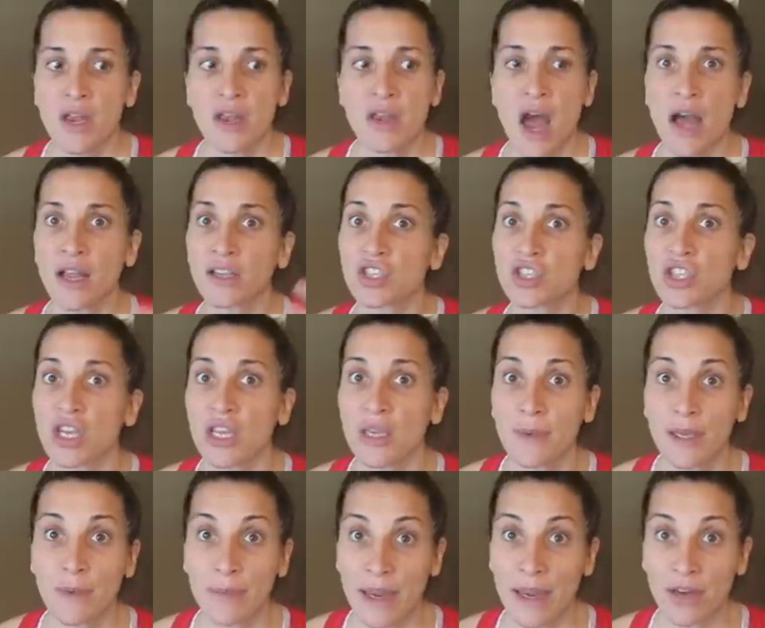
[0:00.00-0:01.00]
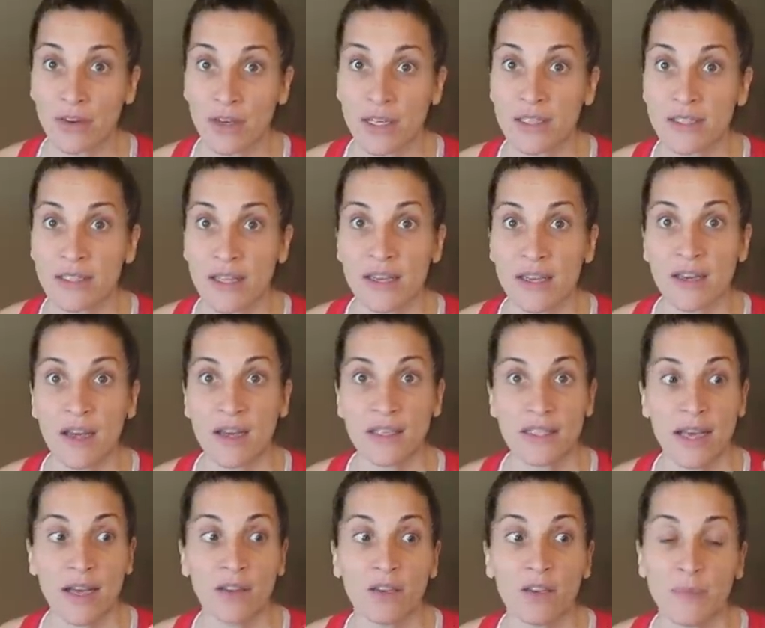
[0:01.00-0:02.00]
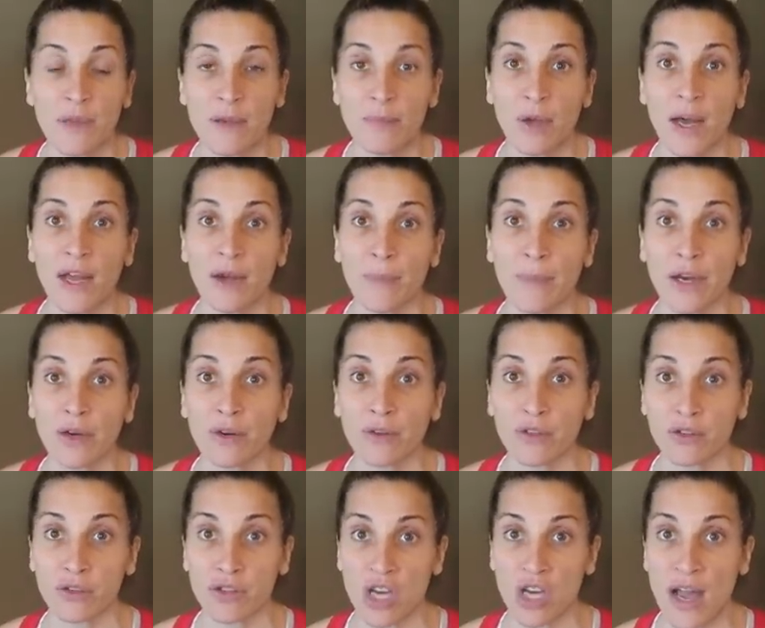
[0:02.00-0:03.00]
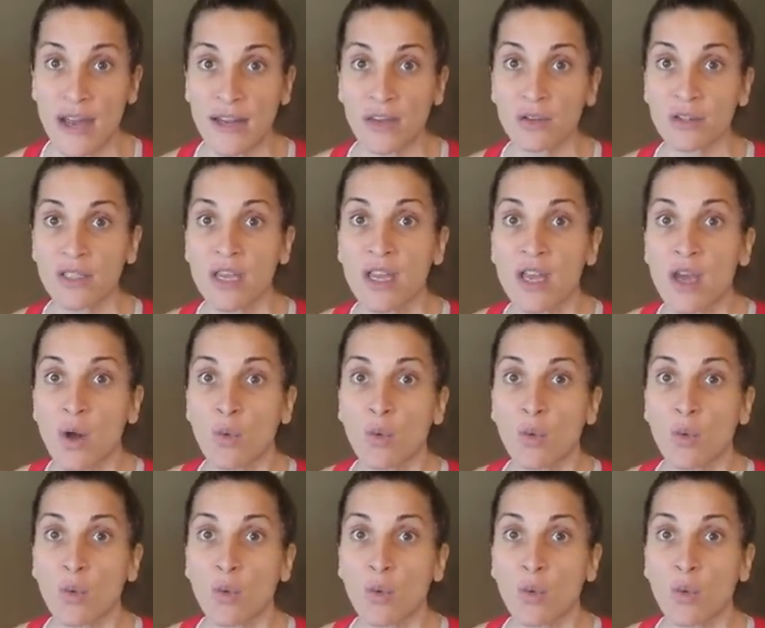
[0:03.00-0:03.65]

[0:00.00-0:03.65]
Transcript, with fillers: not shaming parents and not telling people how to parent their child.